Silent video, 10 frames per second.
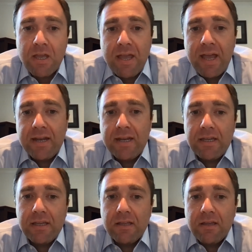And
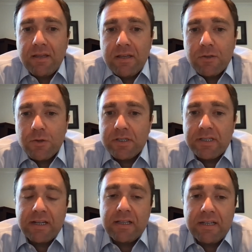it
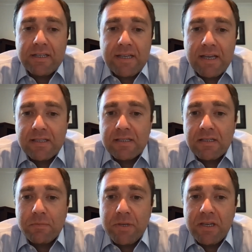interestingly tends
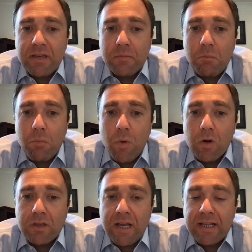to be more
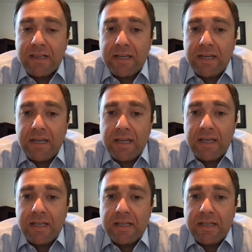likely
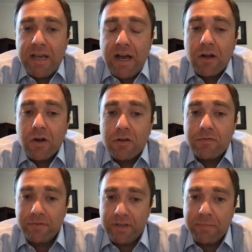in younger
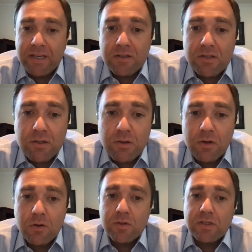females. So
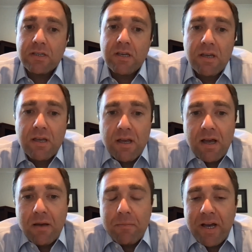those
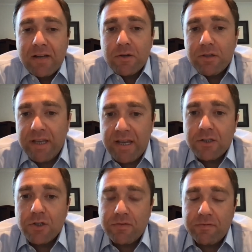under the
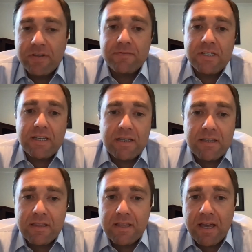age of 50
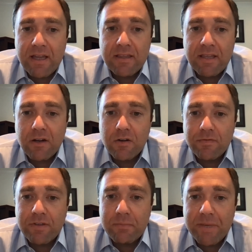that are
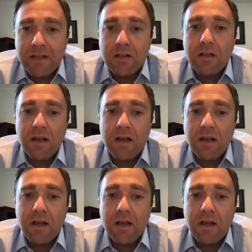female.